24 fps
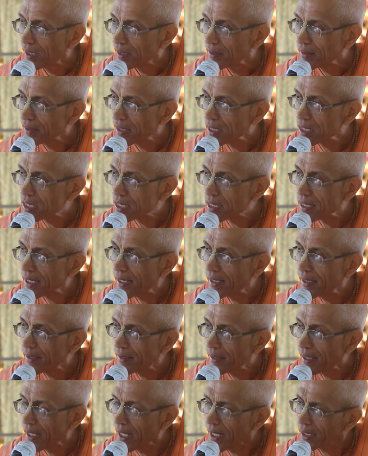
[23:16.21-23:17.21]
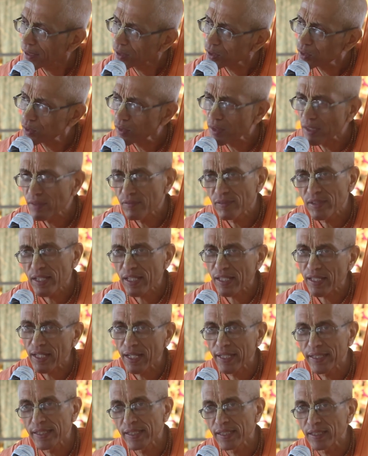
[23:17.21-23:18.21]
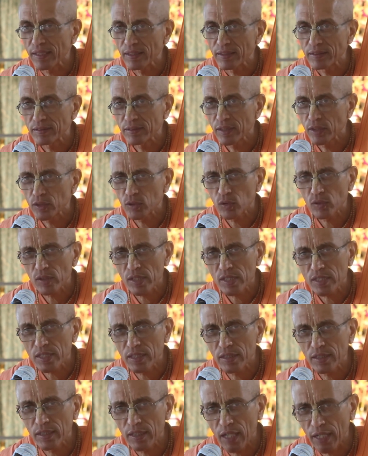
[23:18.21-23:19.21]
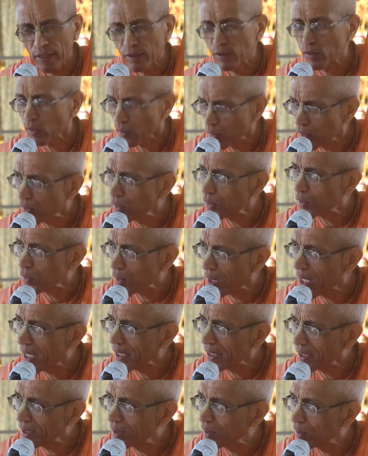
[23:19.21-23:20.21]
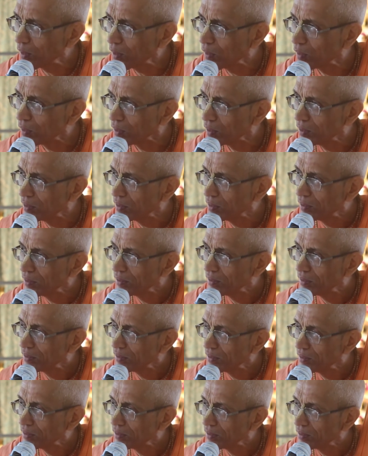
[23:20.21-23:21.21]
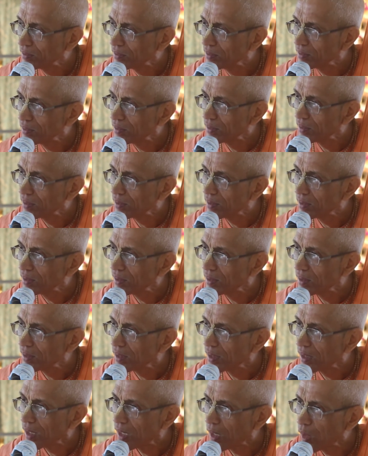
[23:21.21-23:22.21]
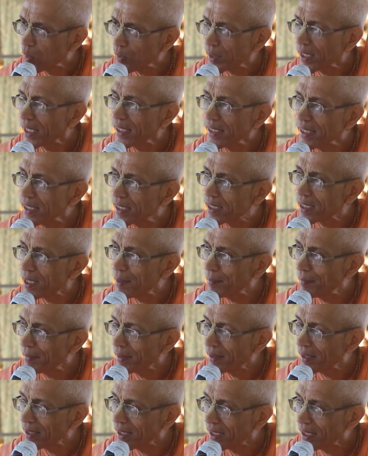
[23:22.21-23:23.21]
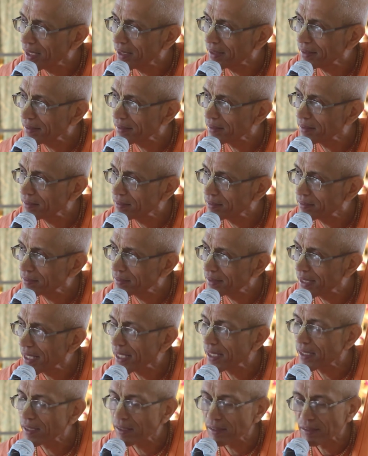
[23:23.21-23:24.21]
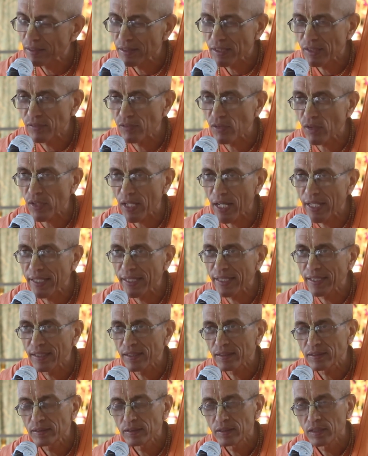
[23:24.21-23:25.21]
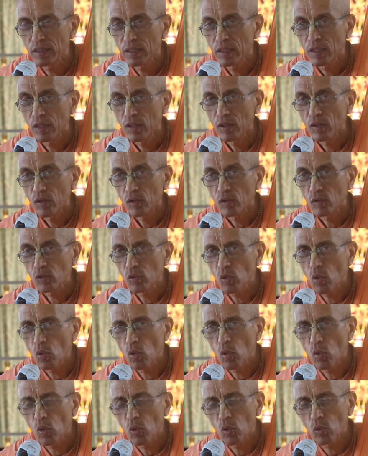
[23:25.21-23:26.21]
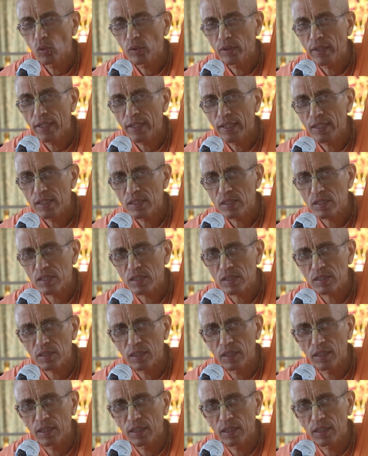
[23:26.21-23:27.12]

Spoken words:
they said, actually we are hiding. Yashoda said, I told you to hide, no. How can he come and take if you are hiding? No, there is,